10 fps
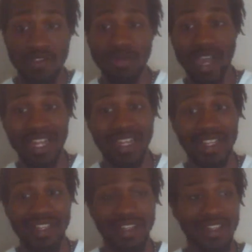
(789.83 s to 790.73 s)

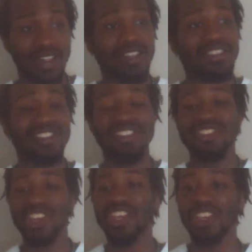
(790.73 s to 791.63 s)
everybody under
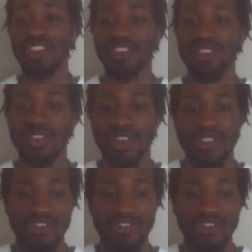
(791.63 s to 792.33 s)
this king,